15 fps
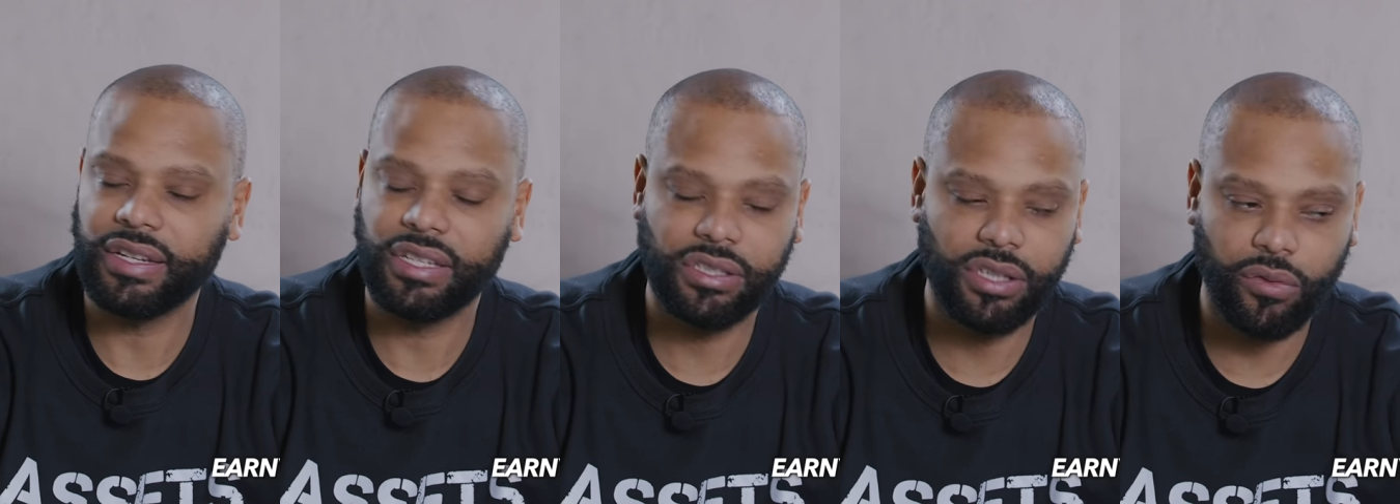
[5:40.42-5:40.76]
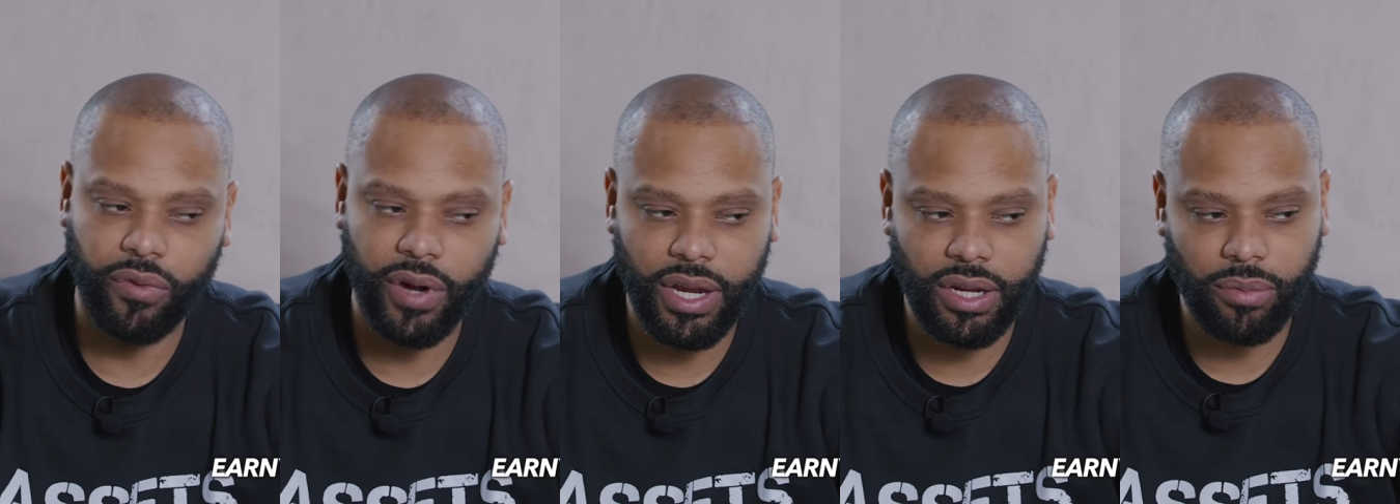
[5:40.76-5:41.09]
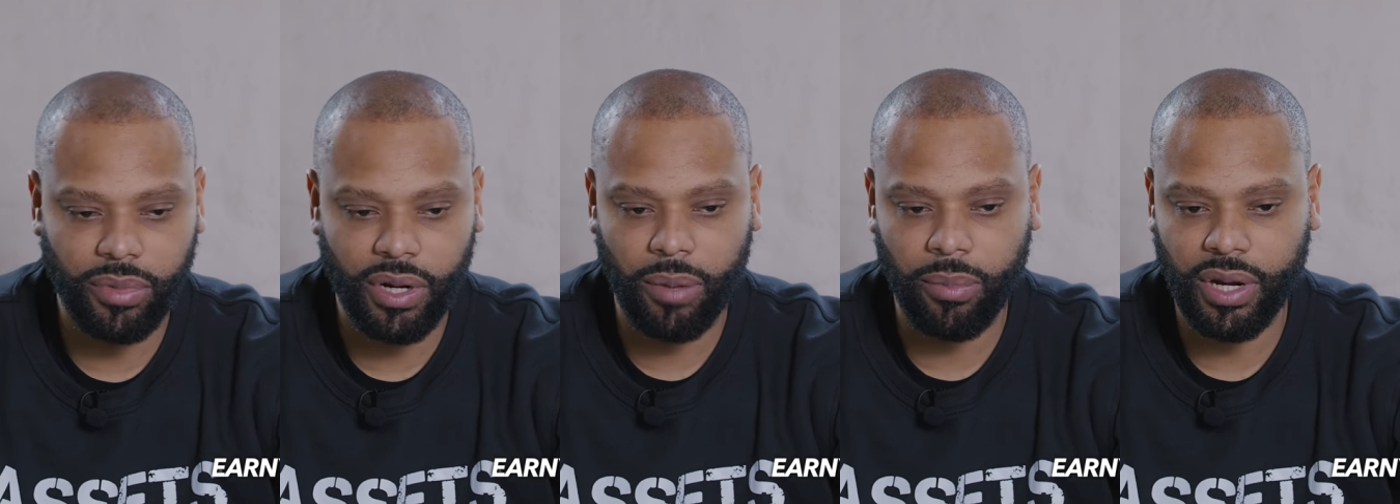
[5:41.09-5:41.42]
It's not just a
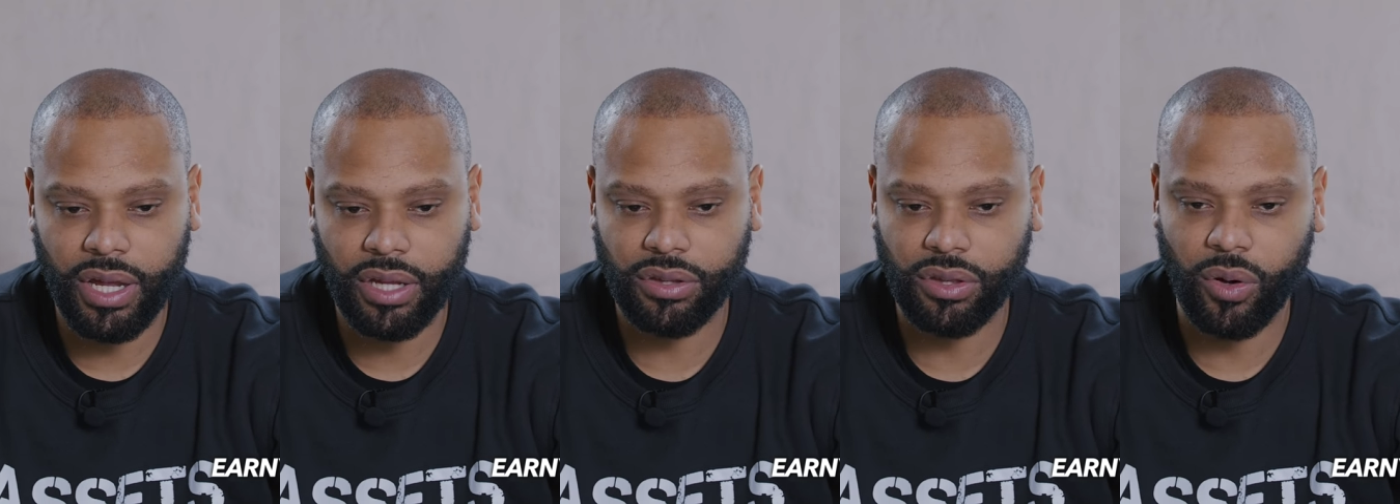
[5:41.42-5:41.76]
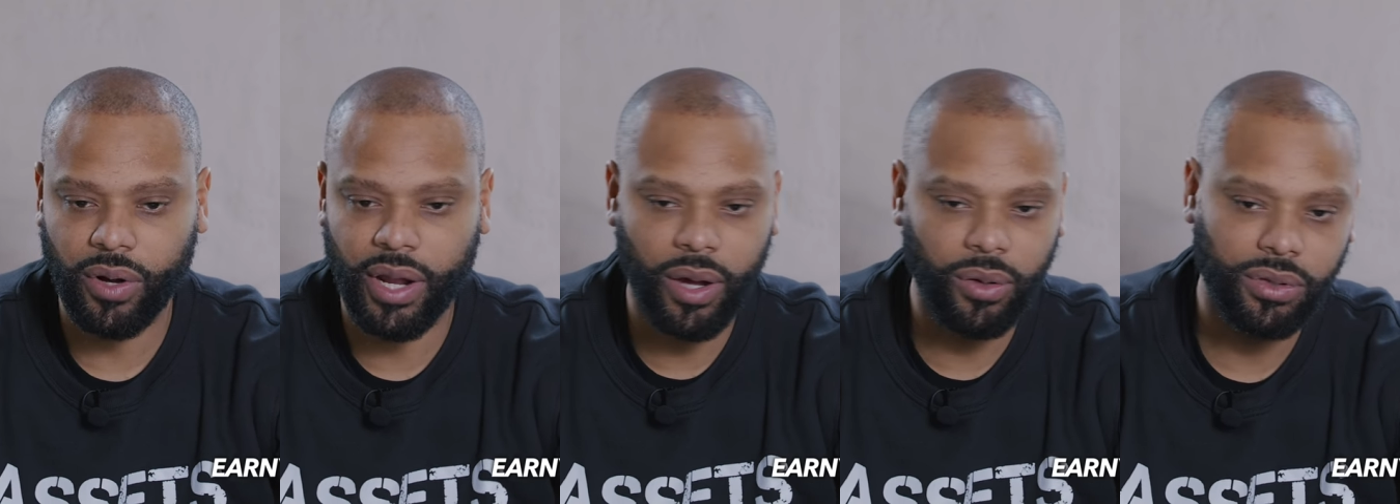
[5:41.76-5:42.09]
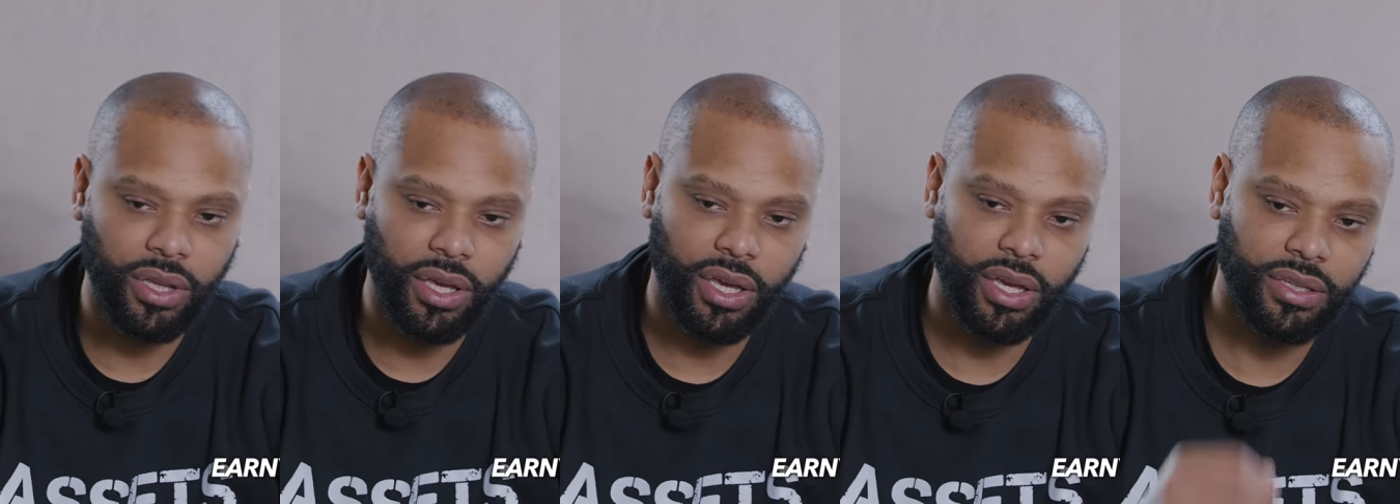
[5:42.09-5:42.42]
random number that's thrown
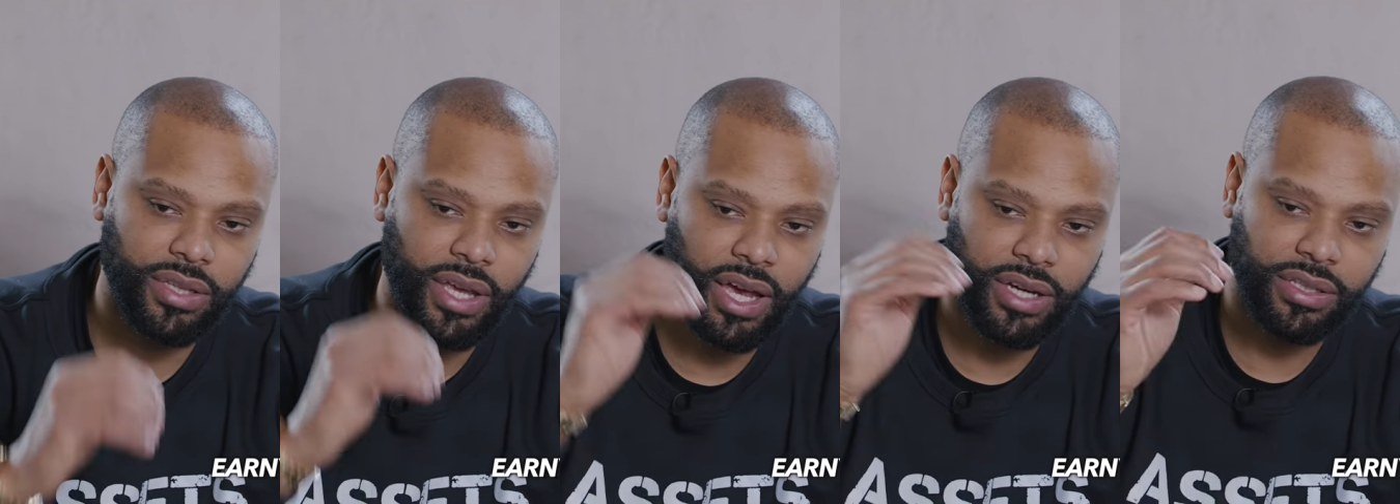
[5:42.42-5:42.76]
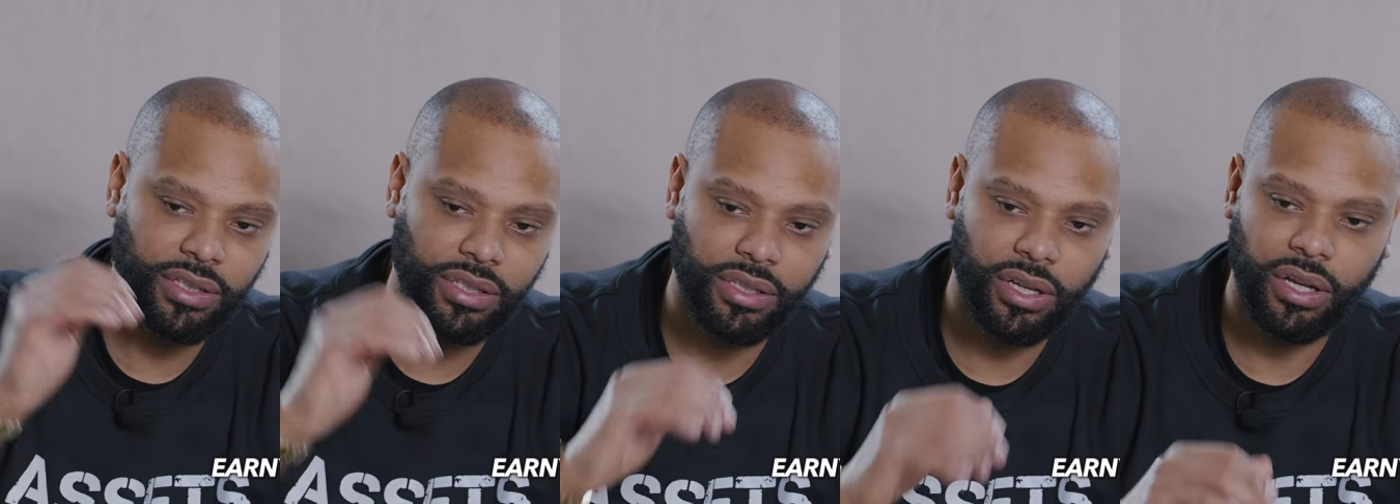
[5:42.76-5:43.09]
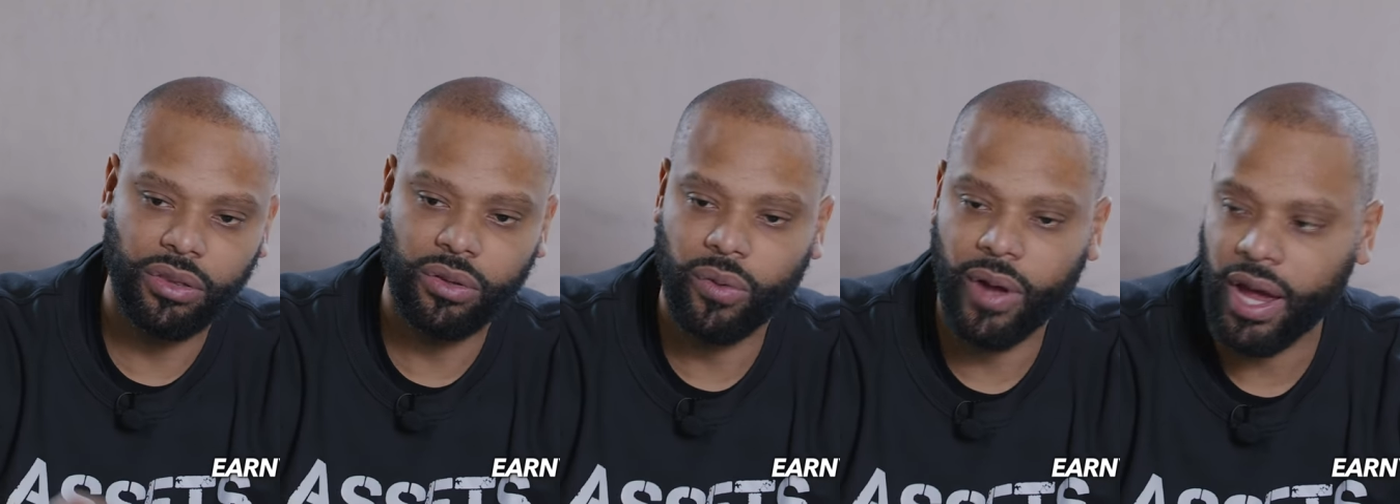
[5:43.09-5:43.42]
out there. It's actually
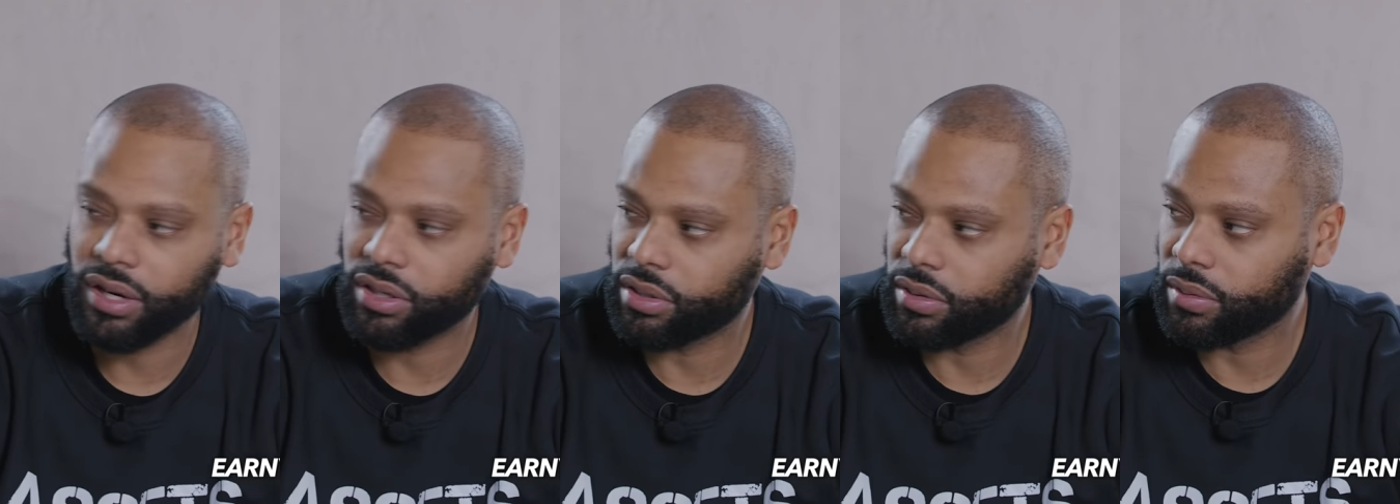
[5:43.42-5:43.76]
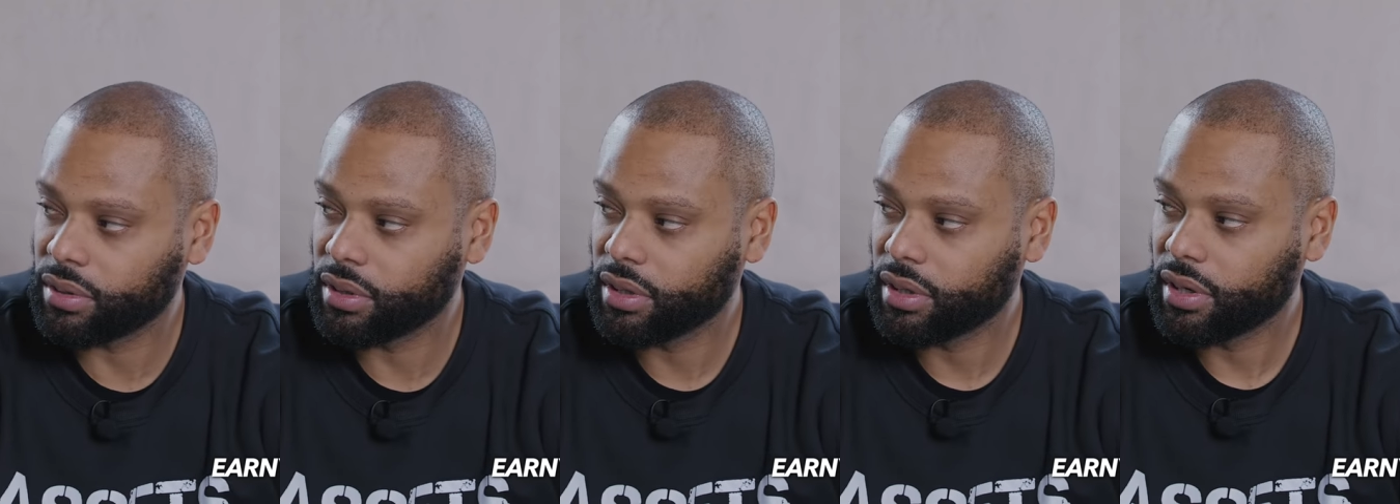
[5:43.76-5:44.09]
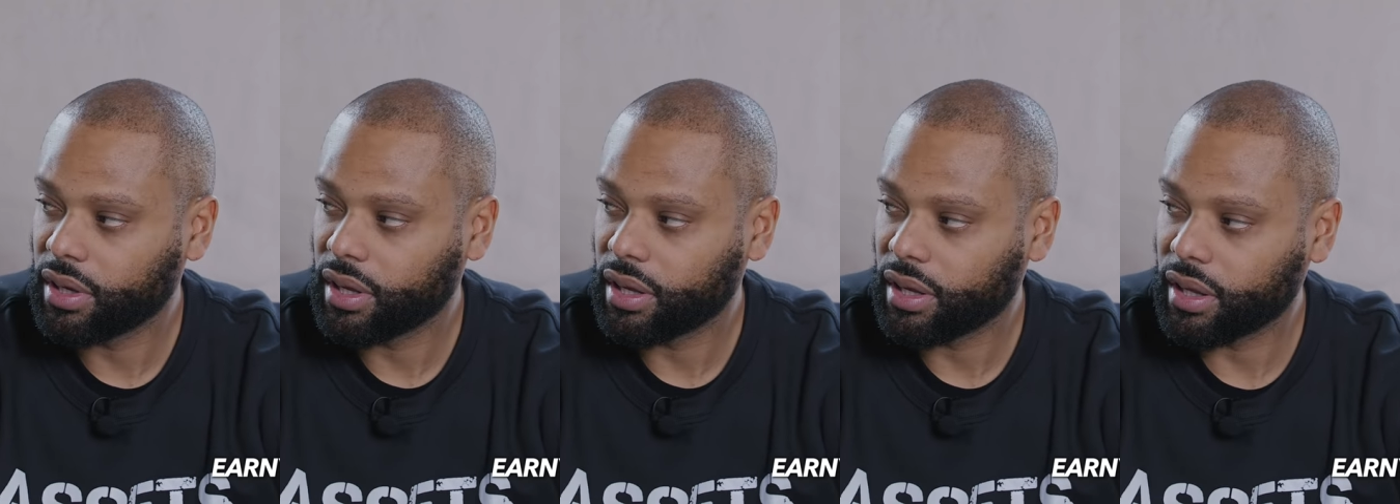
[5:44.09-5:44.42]
done through actual,
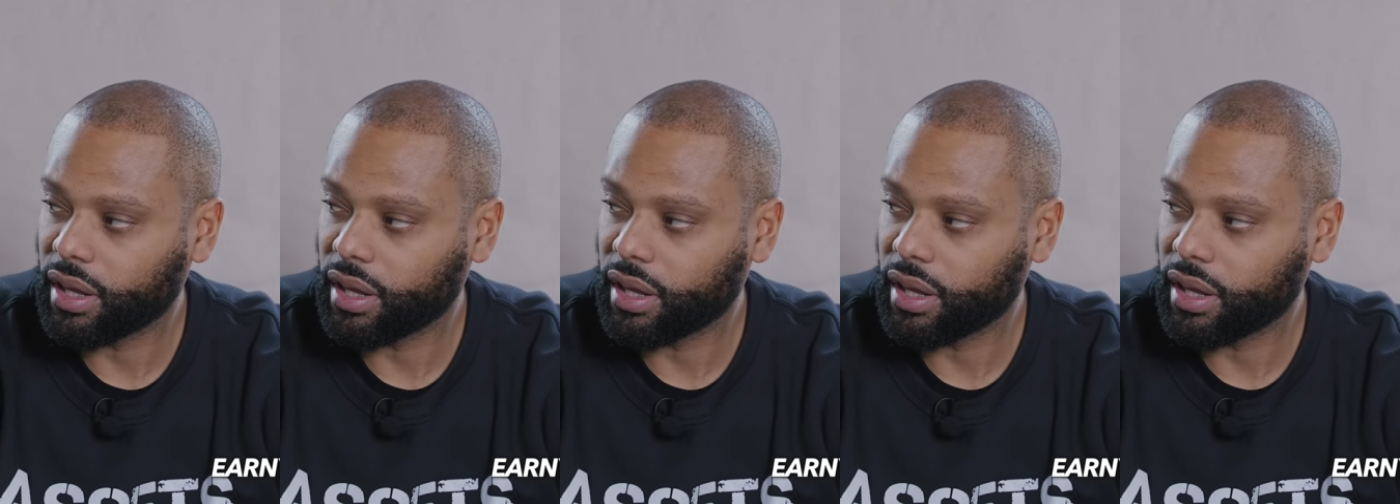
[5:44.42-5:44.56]
yeah,